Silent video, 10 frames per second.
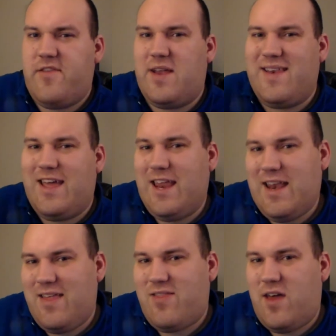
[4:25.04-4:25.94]
it doesn't
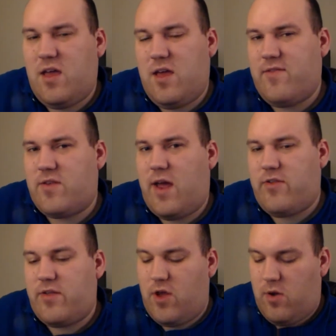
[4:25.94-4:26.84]
hit anything, if it
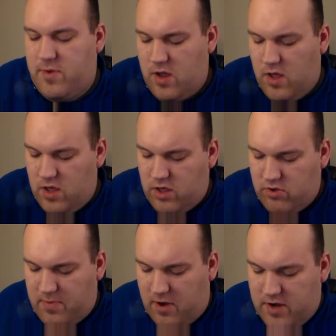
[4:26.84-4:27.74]
scatters out in the open,
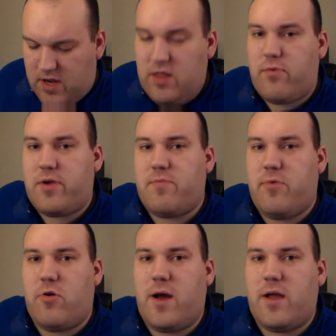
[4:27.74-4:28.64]
you spawn D3
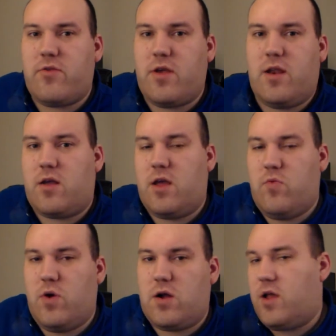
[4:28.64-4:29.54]
Spore Mines
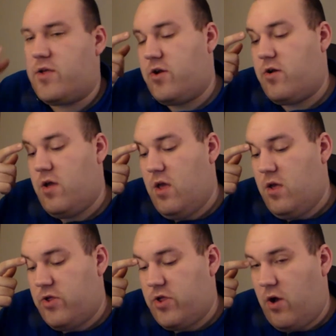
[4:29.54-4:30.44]
in one cluster.
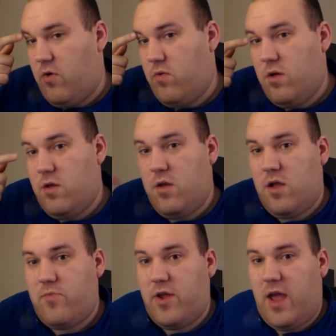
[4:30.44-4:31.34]
So,
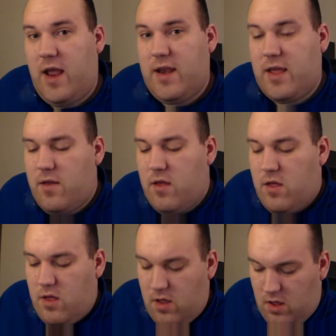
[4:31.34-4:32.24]
it's pretty handy.
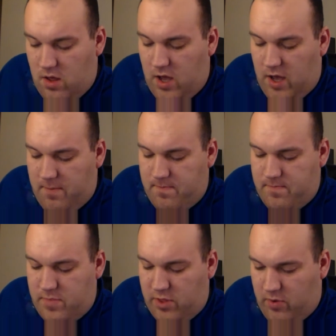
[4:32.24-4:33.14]

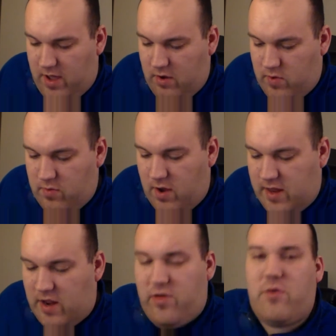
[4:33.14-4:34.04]
The way I
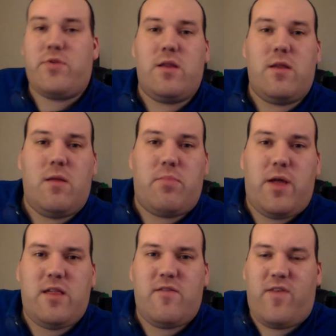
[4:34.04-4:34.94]
reread that, I thought it was in
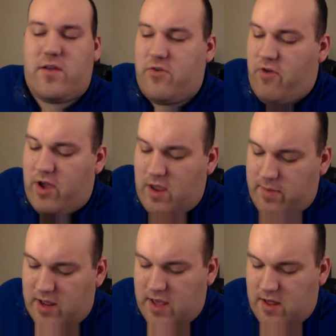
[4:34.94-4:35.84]
place of Vector
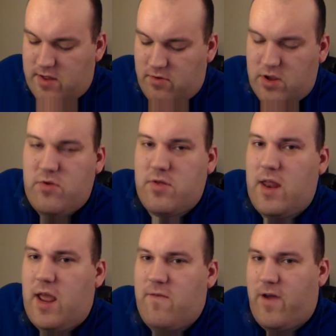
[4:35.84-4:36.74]
Striking, but I guess you could use
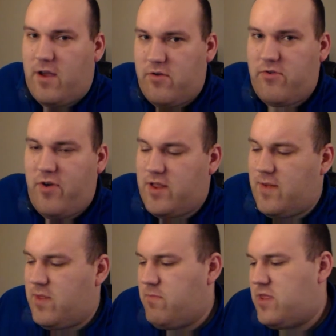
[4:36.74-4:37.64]
that and Vector Strike
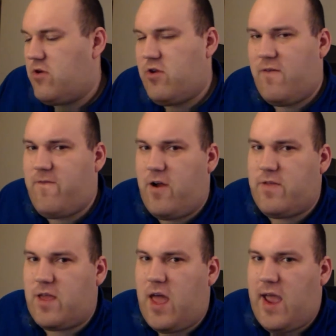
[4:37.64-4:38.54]
something, but then you're not
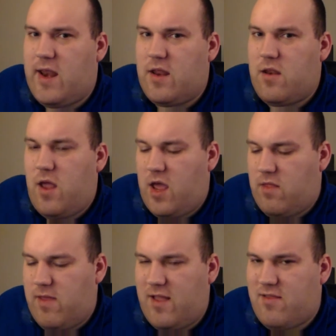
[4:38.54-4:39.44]
firing the cannon,
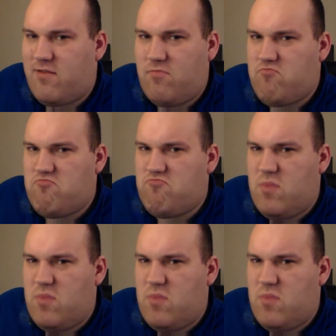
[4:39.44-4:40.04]
and that's...